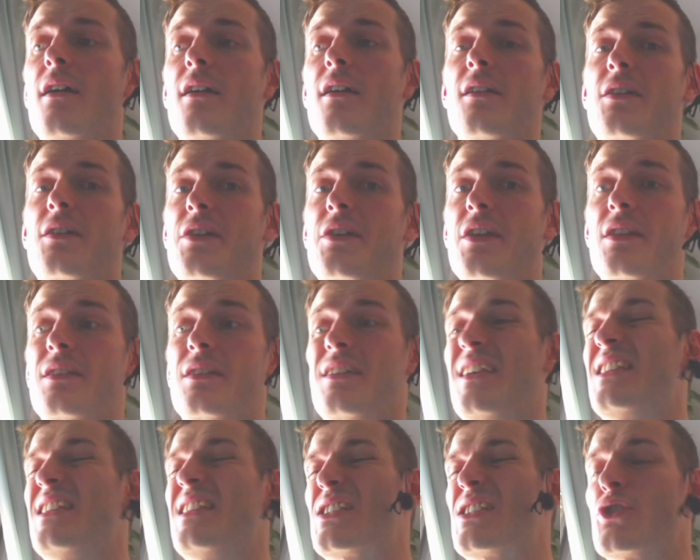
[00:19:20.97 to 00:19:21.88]
crit.
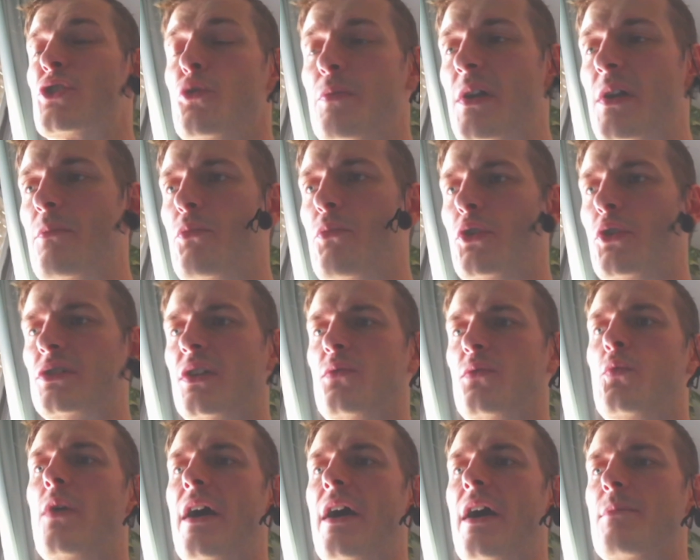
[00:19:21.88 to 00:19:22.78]
It's super
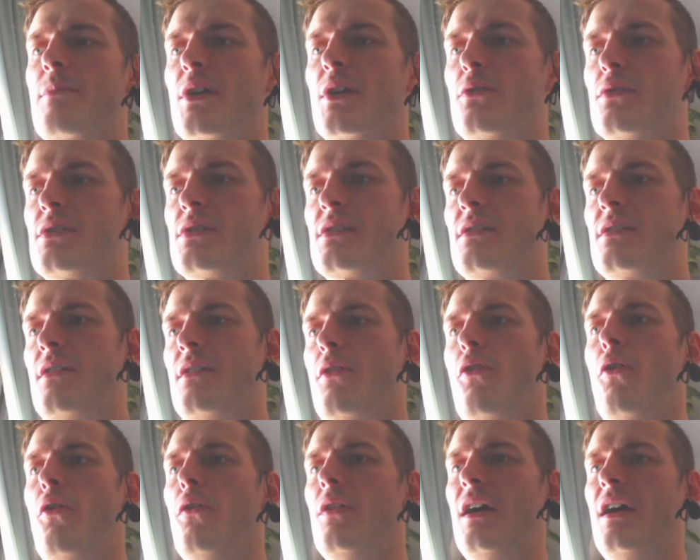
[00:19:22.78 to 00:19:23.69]
important. Why? Because
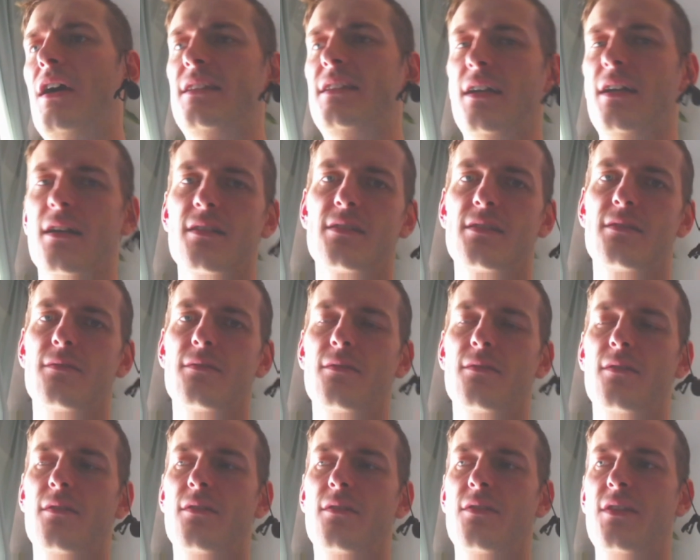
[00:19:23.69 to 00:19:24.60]
all attacks,
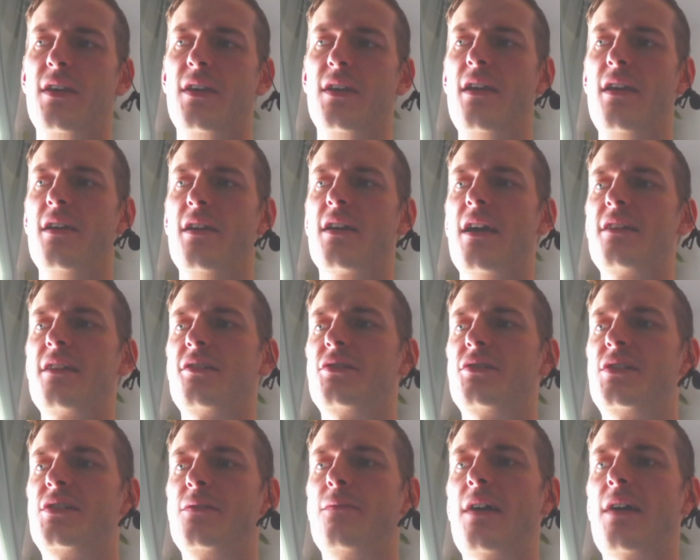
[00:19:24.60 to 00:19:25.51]
they kind
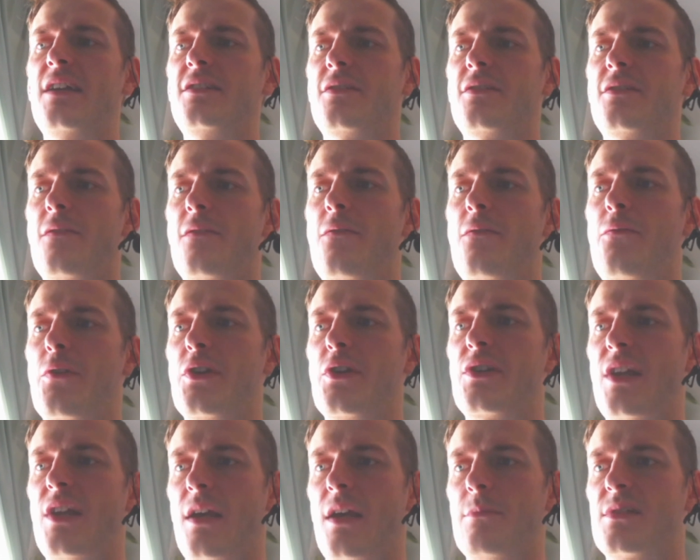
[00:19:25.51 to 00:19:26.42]
of divided in 3
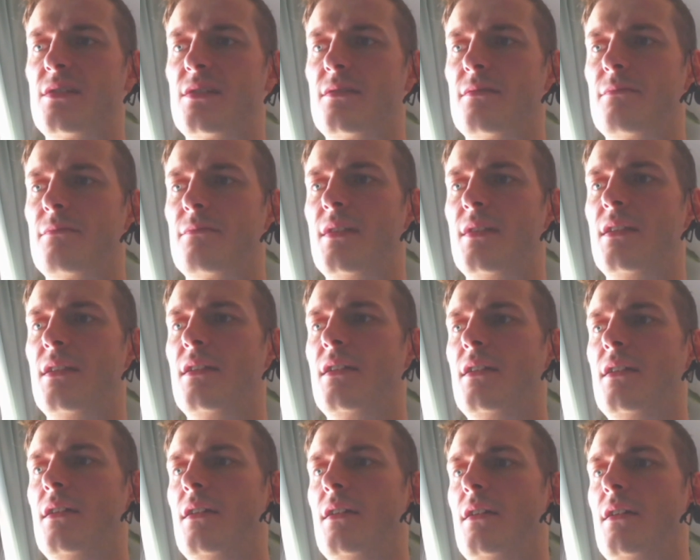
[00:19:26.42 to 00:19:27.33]
types.
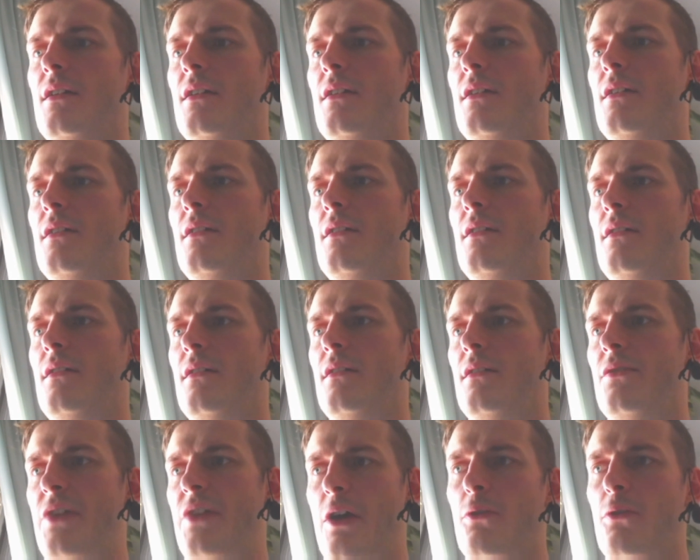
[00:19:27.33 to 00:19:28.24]

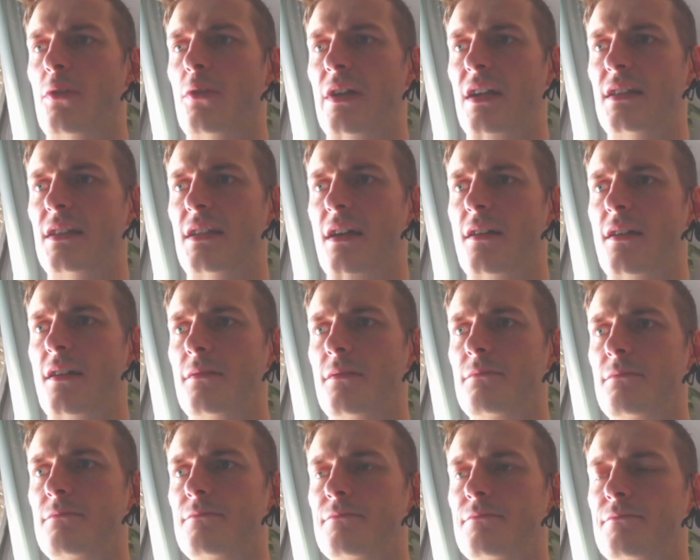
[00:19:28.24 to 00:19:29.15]
Regular attack,
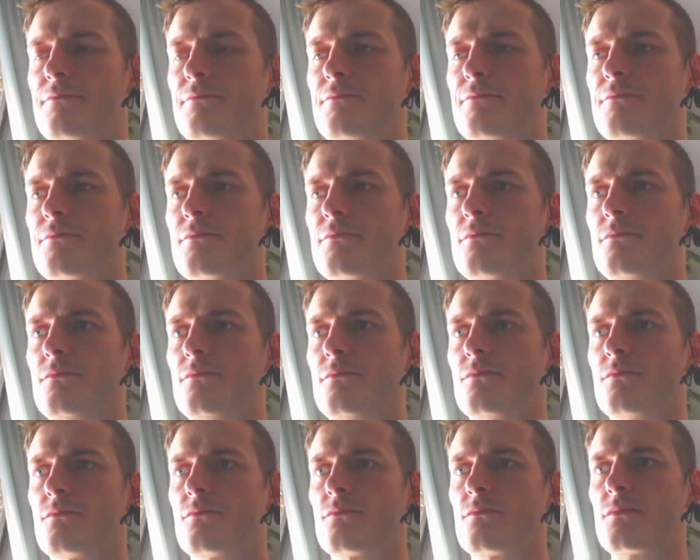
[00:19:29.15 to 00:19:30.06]

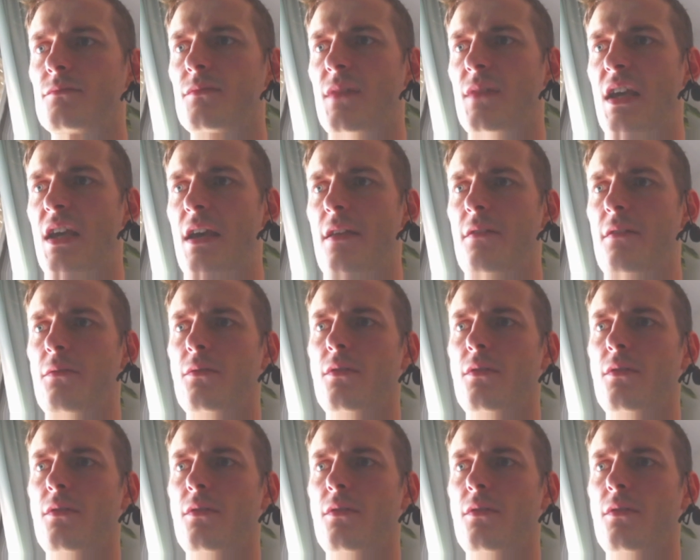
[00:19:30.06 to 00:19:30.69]
yeah,